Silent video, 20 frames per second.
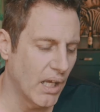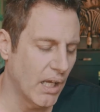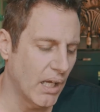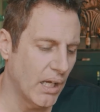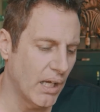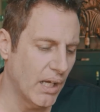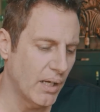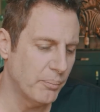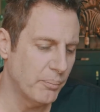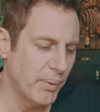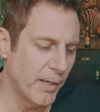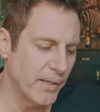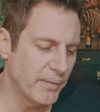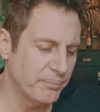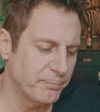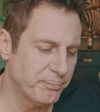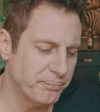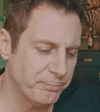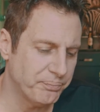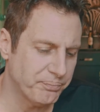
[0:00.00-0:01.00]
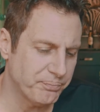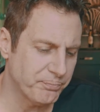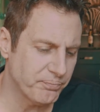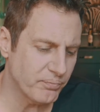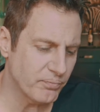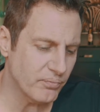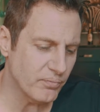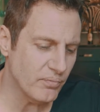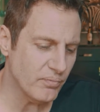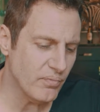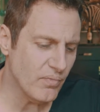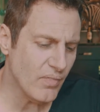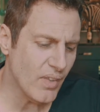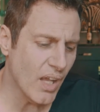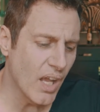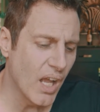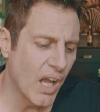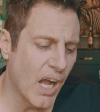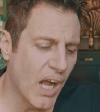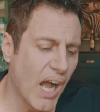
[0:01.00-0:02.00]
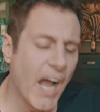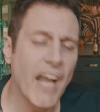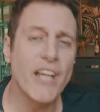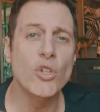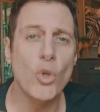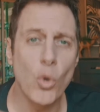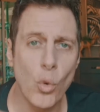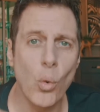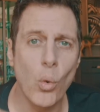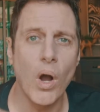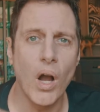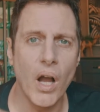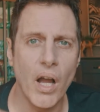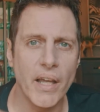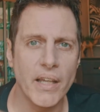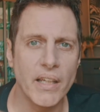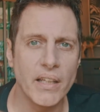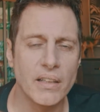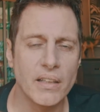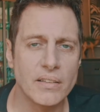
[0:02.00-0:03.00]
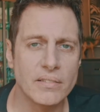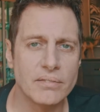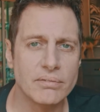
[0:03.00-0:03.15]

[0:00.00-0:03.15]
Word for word: Uh, but I know why.